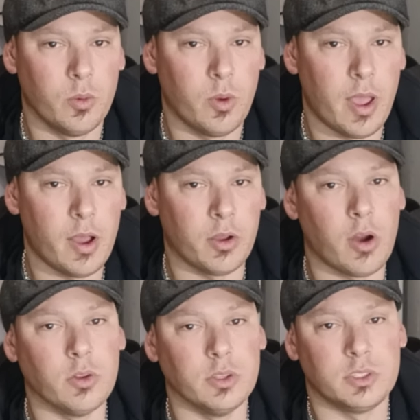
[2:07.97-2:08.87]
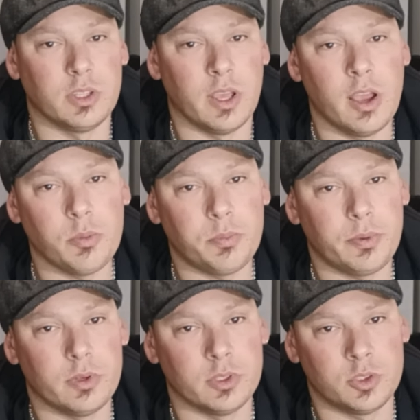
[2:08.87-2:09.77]
Our goal is to help
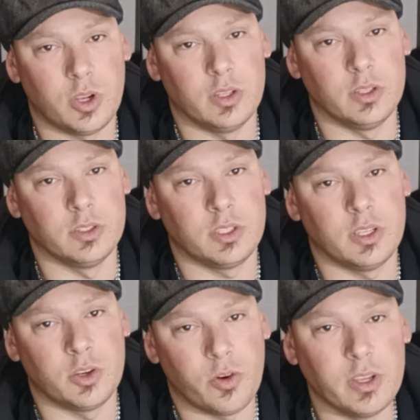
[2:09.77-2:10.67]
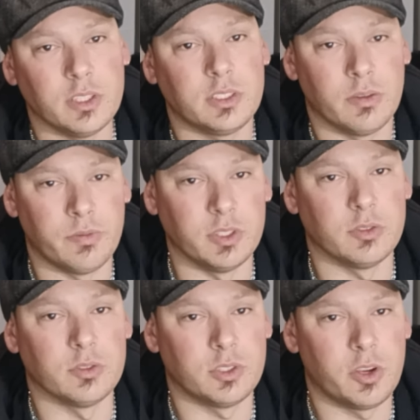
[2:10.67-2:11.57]
Australians increase their physical
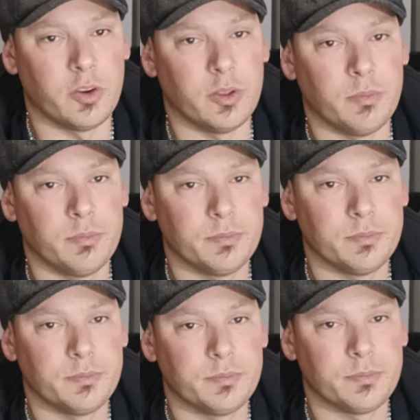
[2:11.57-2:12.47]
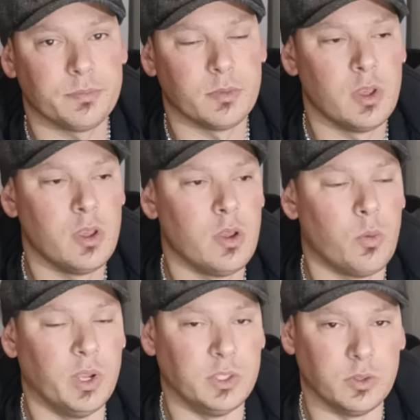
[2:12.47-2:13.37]
security.
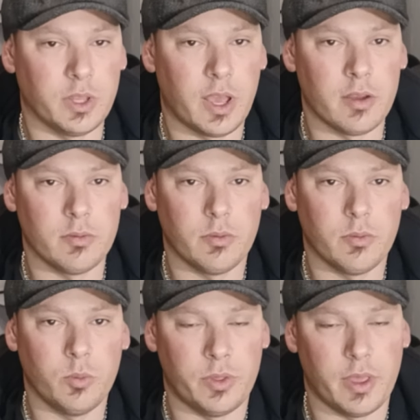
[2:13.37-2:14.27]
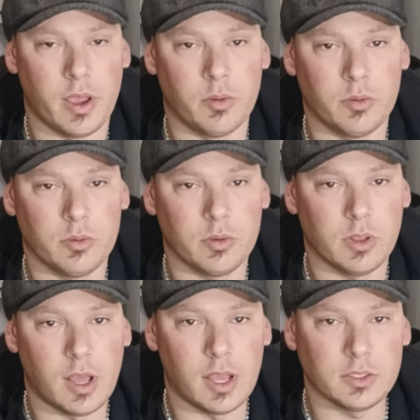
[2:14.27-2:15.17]
We do that with our
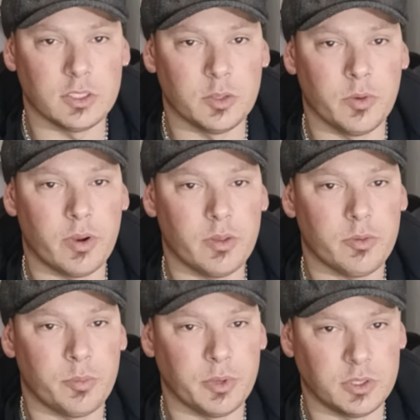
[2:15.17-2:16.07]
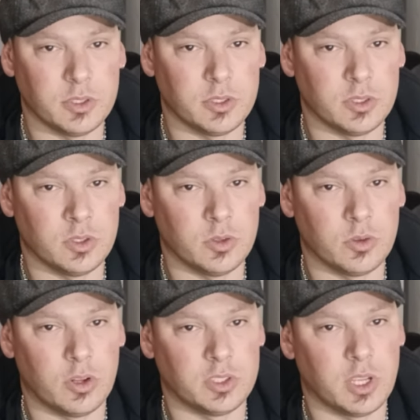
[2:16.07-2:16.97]
classes that we run for businesses,
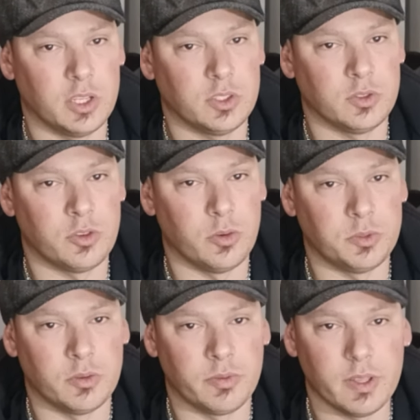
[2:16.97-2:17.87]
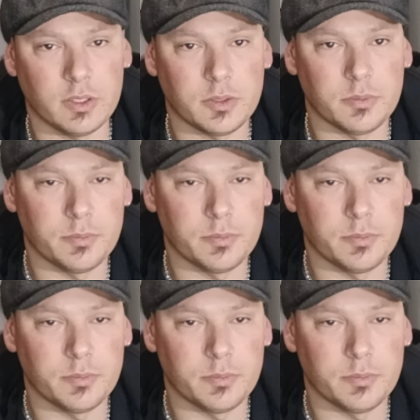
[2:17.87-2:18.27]
organisations, groups, and events.